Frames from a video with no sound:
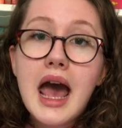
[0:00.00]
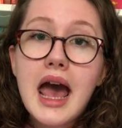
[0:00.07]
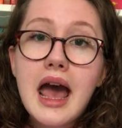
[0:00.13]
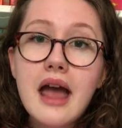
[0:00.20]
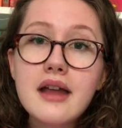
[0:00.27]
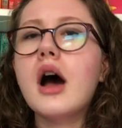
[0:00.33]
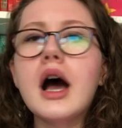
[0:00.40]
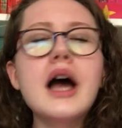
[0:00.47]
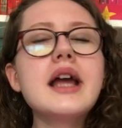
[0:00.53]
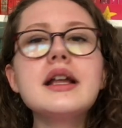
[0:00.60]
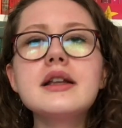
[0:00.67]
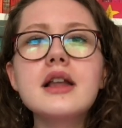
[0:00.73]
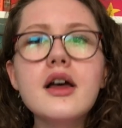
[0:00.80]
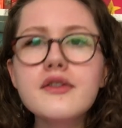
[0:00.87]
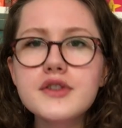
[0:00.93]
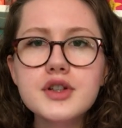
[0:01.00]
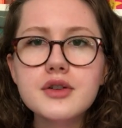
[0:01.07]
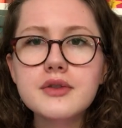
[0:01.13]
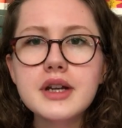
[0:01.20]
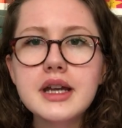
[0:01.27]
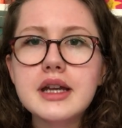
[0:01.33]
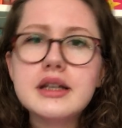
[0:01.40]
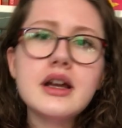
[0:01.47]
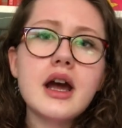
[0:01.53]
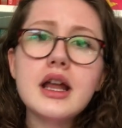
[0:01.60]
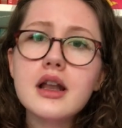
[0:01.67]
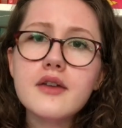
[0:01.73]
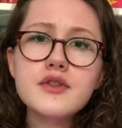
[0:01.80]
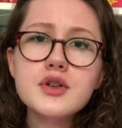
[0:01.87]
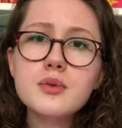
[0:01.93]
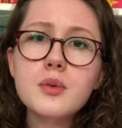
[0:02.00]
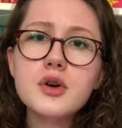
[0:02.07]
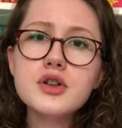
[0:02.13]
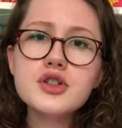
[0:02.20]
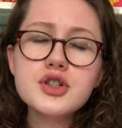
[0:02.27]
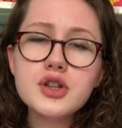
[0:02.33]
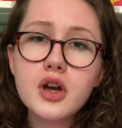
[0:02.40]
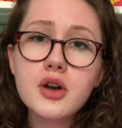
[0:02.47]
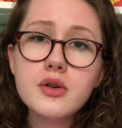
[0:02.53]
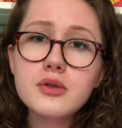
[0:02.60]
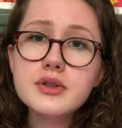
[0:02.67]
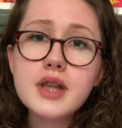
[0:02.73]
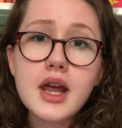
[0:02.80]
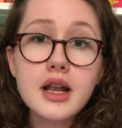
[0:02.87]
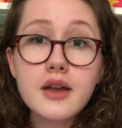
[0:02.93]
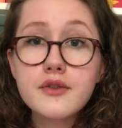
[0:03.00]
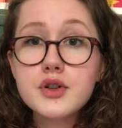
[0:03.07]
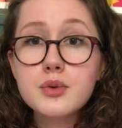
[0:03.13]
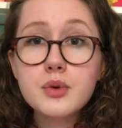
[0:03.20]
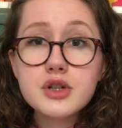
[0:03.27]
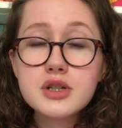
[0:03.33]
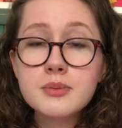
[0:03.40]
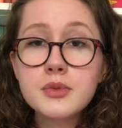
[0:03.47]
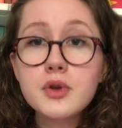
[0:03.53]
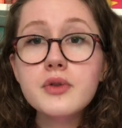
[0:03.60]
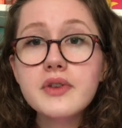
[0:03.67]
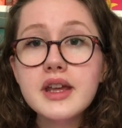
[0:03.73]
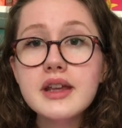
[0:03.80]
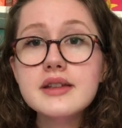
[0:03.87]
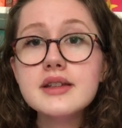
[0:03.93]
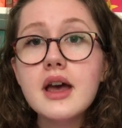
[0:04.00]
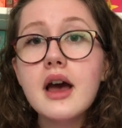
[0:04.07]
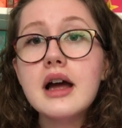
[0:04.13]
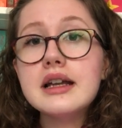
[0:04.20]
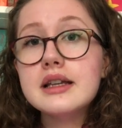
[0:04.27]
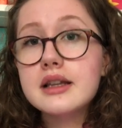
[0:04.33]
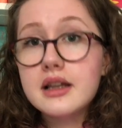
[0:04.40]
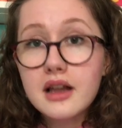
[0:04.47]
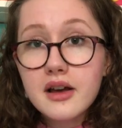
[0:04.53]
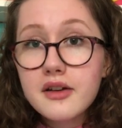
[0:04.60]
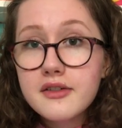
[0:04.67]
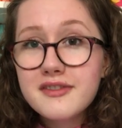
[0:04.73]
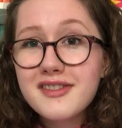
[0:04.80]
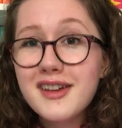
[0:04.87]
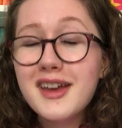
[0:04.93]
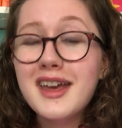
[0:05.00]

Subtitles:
And I love to read, I love to watch shows, I love to watch movies, I love